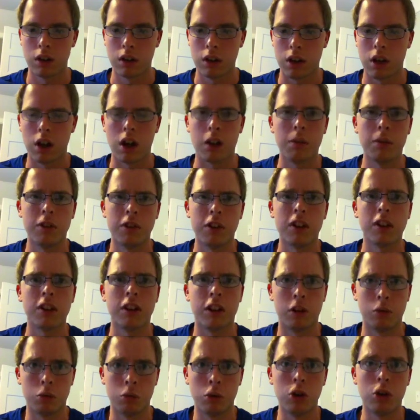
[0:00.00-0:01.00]
I mean, like,
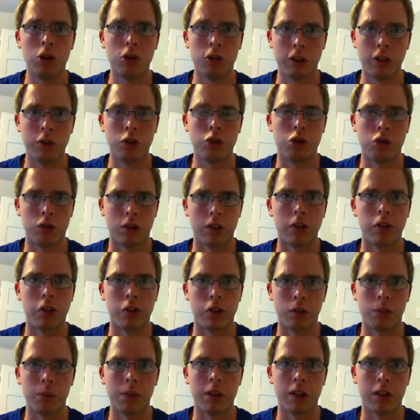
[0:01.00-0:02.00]
they were
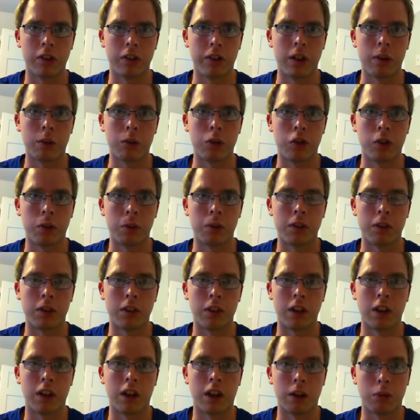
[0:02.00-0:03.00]
interesting because that was something
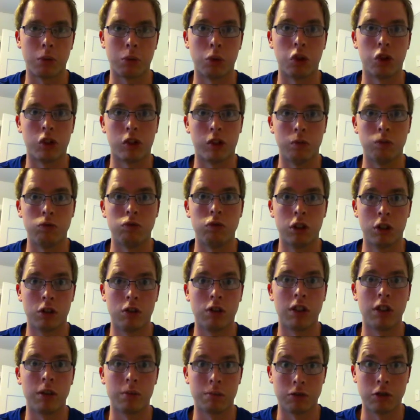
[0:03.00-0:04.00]
that I was
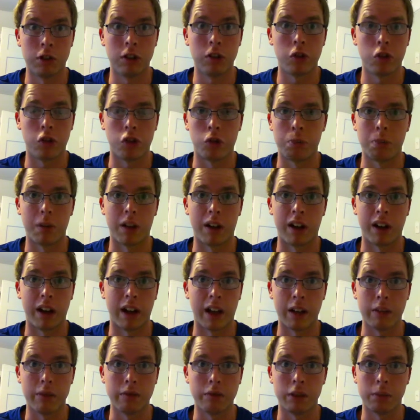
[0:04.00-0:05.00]
really impressed by.
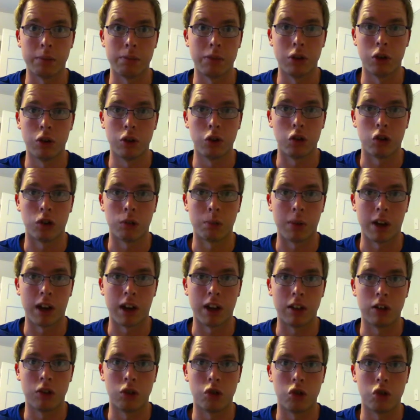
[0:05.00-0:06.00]
Every person
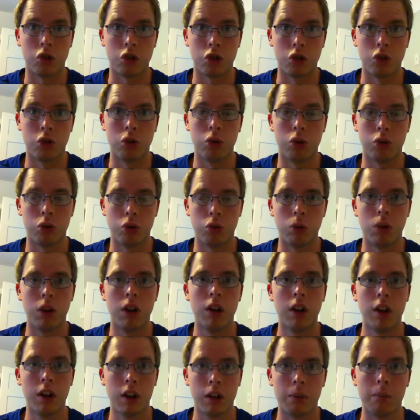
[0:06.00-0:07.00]
managed to
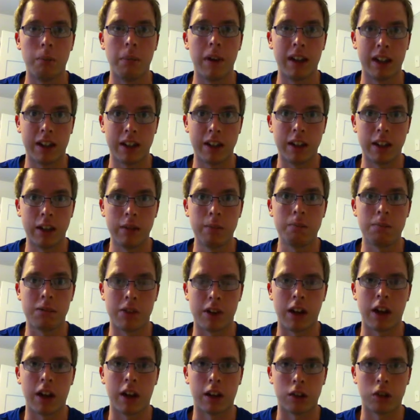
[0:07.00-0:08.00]
make an
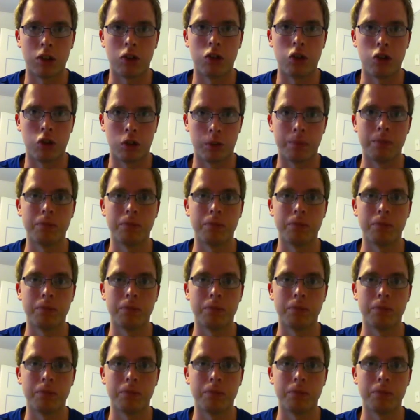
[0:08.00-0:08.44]
impact